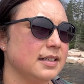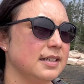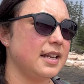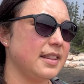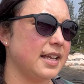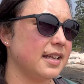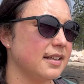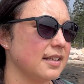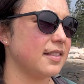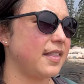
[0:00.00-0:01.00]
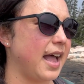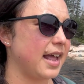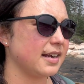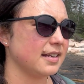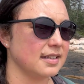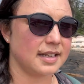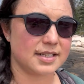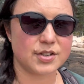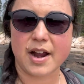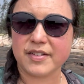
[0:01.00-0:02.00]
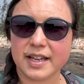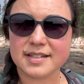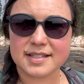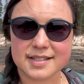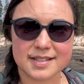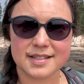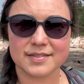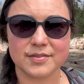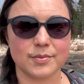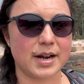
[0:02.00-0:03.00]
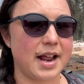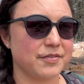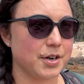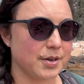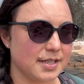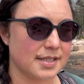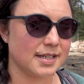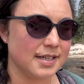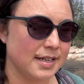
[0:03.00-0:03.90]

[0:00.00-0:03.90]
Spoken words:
nothing that extravagant is what I've noticed.